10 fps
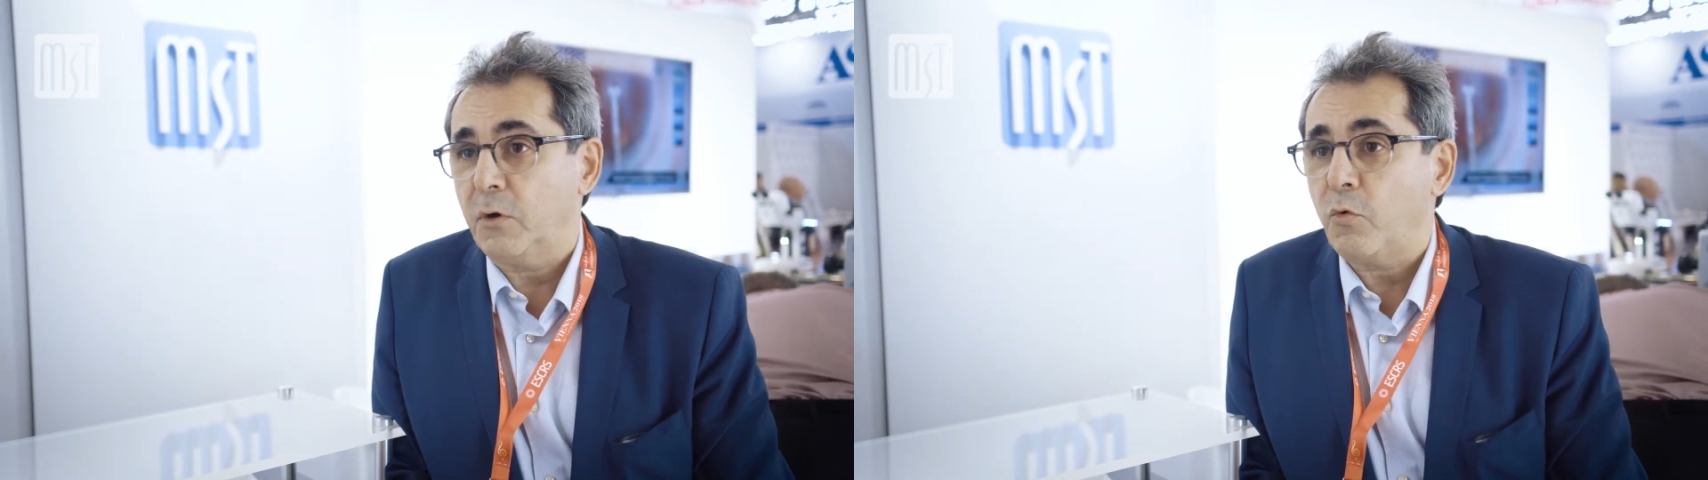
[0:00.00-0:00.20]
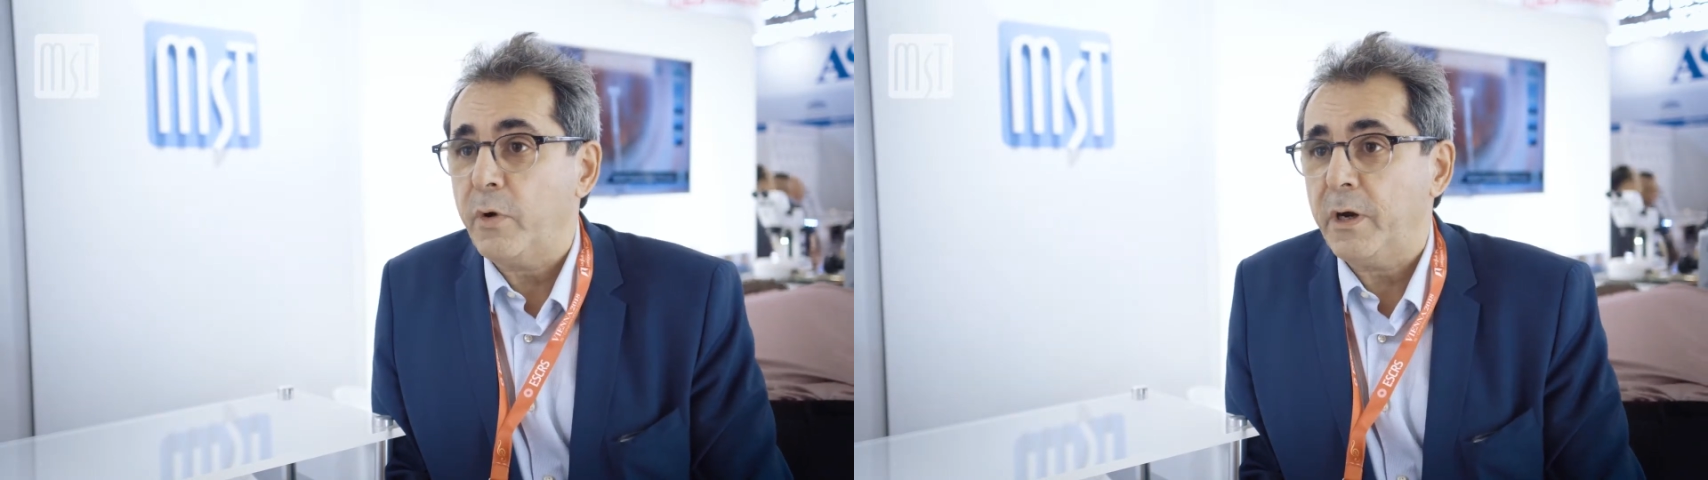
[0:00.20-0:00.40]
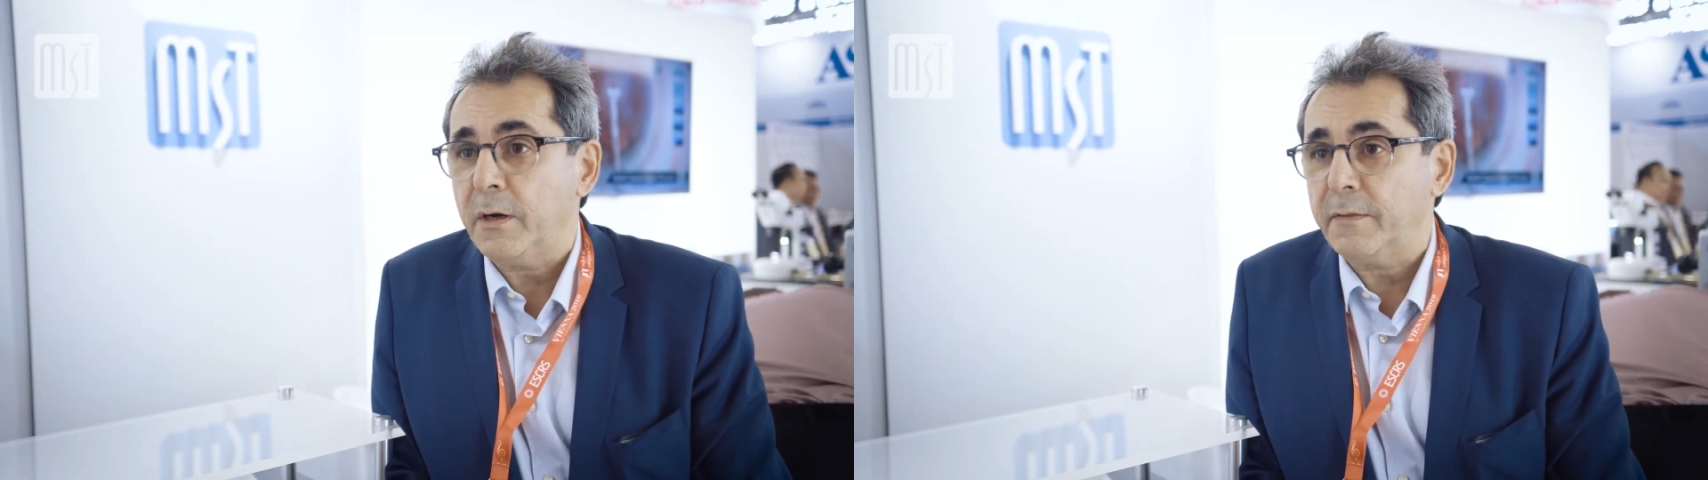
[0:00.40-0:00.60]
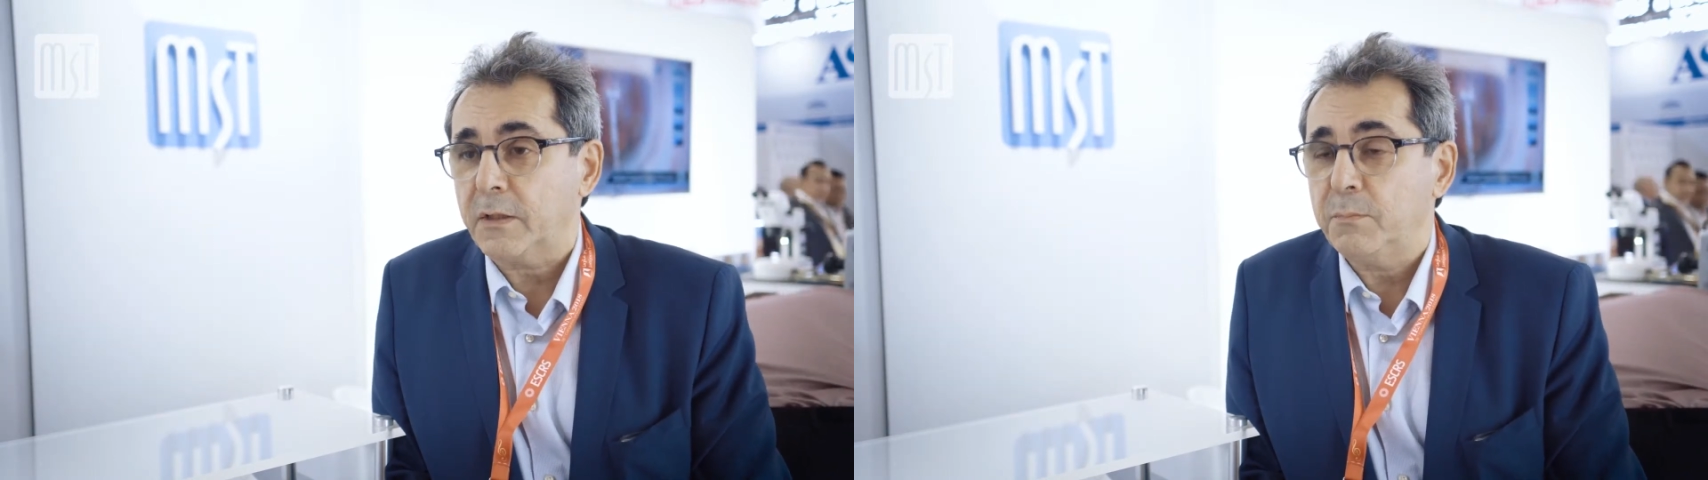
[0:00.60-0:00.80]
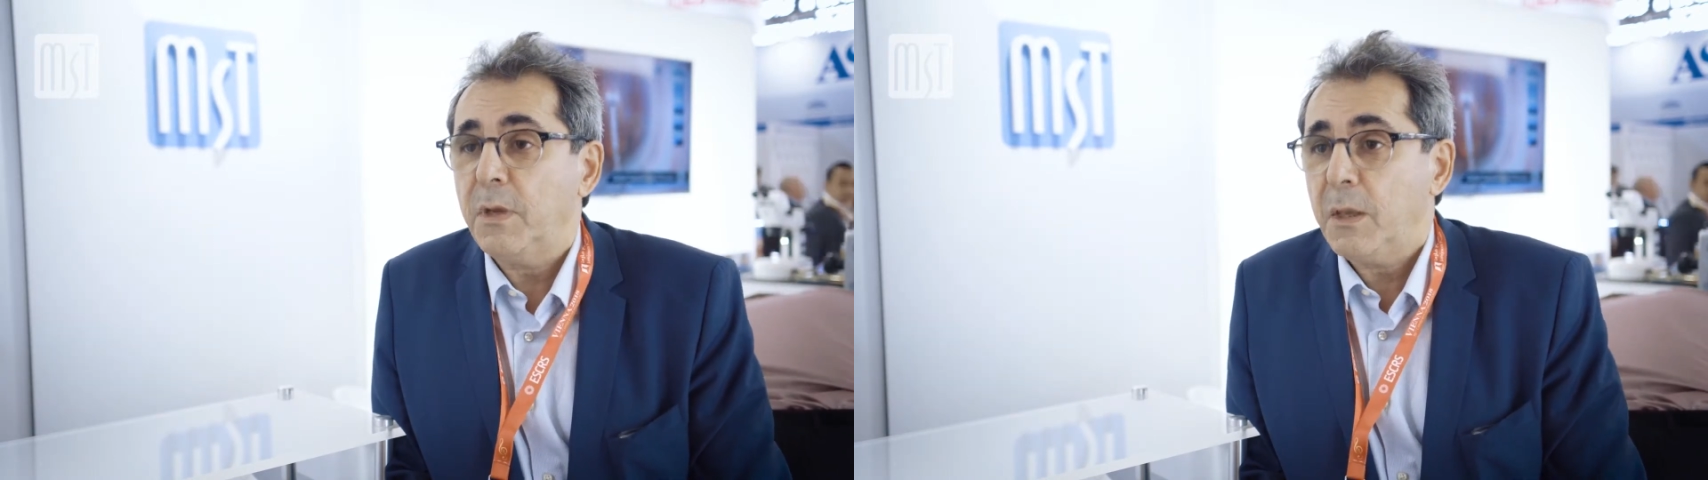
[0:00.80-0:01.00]
aware
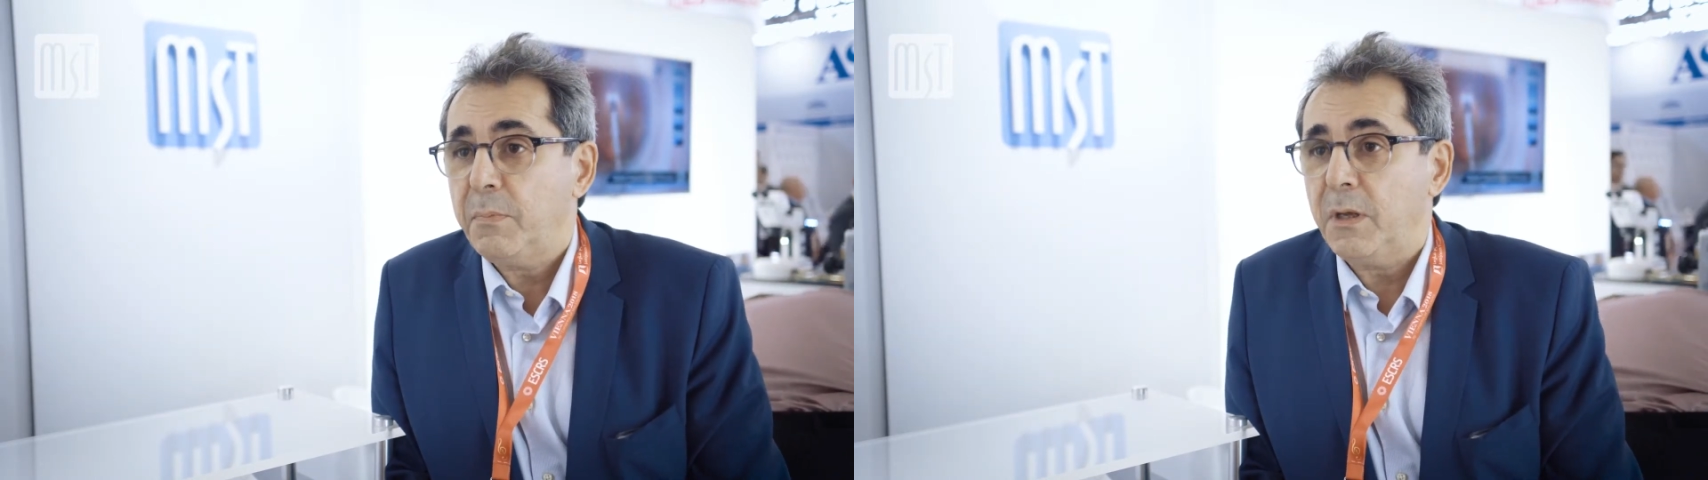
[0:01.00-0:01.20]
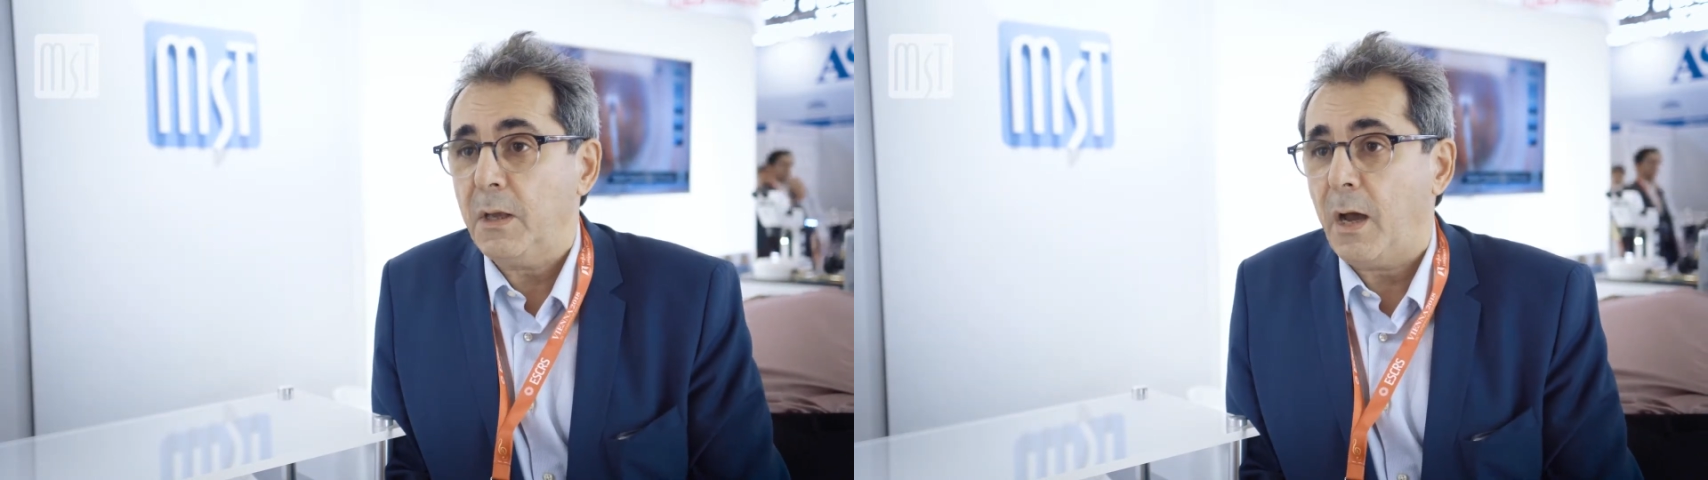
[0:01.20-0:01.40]
that maybe